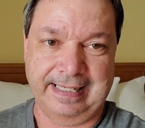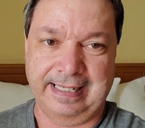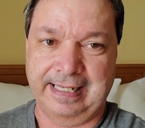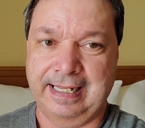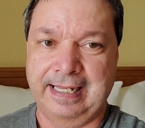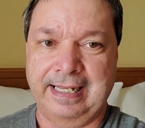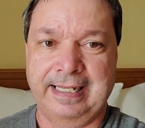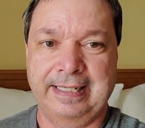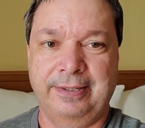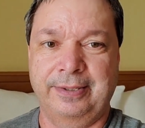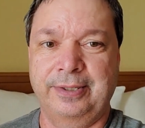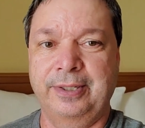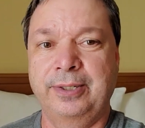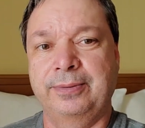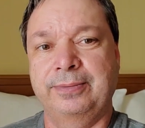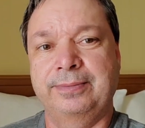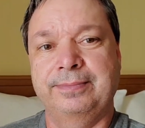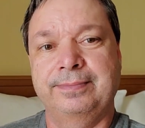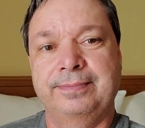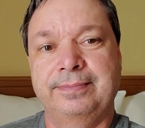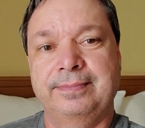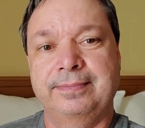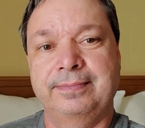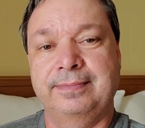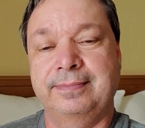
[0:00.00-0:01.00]
I don't know.
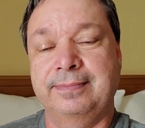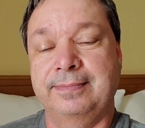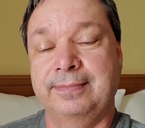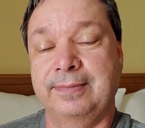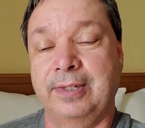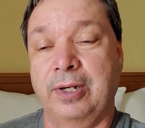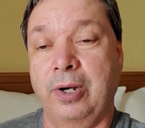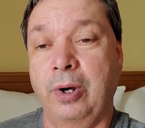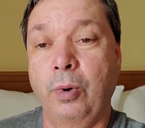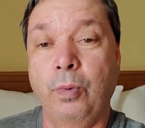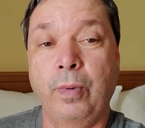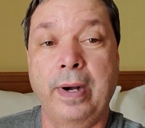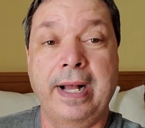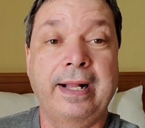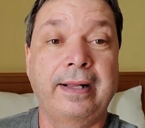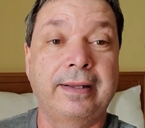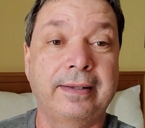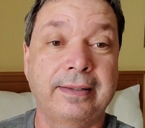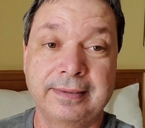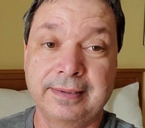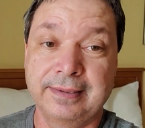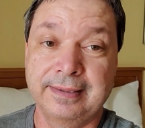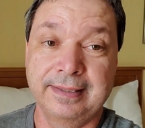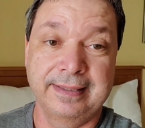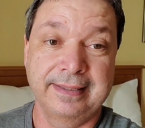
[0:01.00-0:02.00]
Oh,
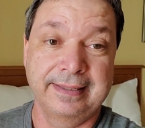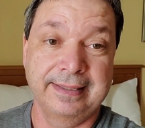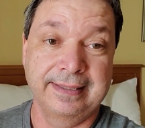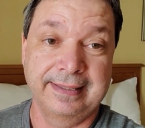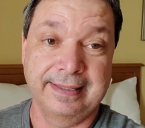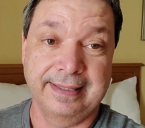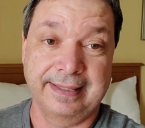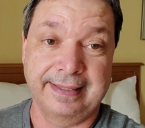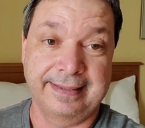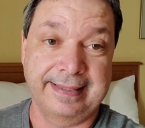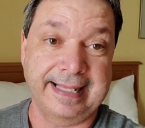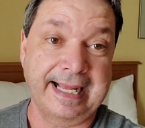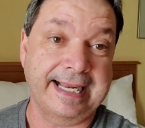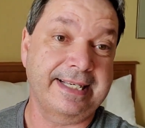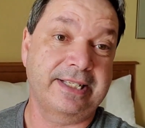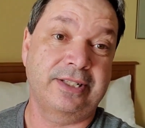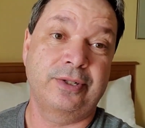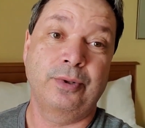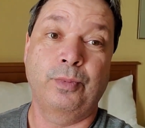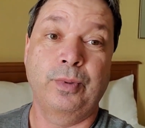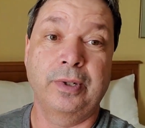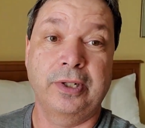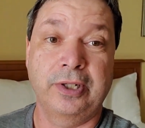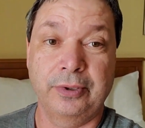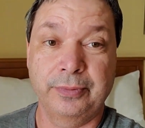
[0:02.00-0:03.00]
well, that's
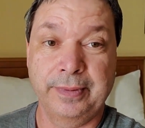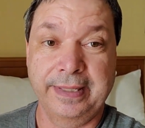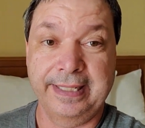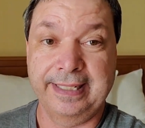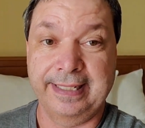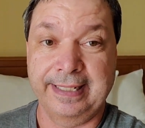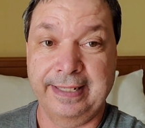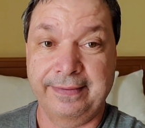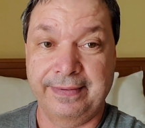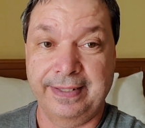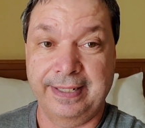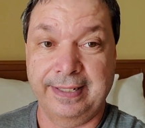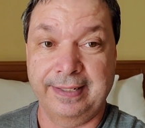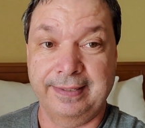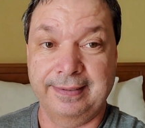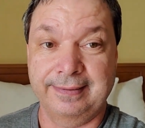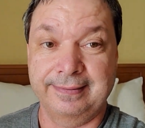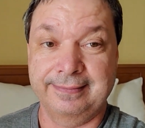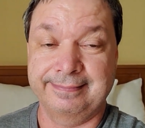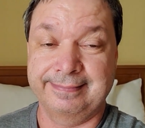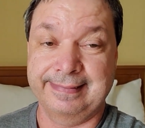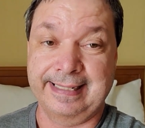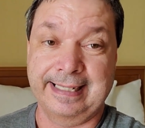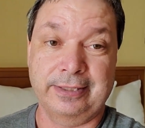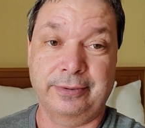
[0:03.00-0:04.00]
the world we live
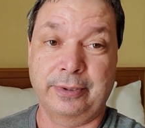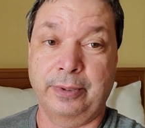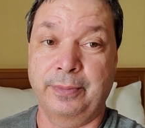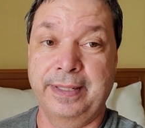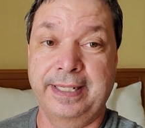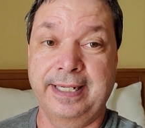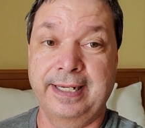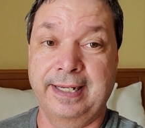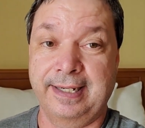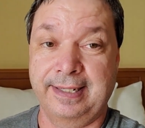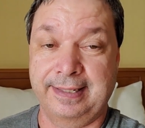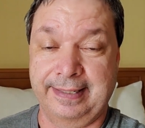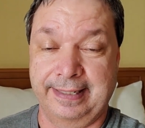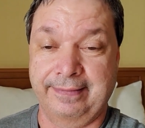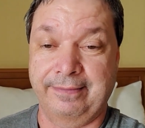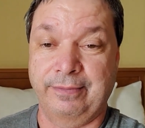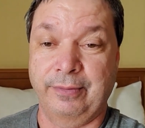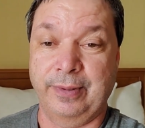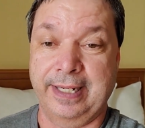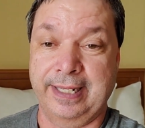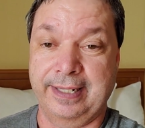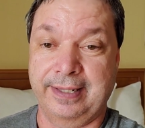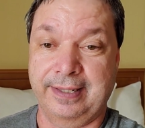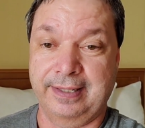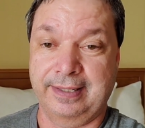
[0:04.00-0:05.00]
in, and that's what we got to live
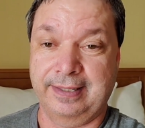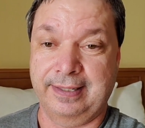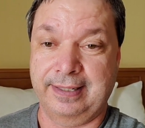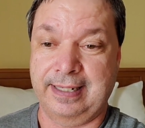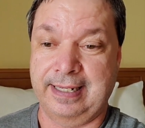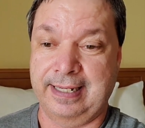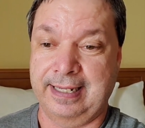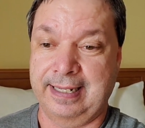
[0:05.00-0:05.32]
with.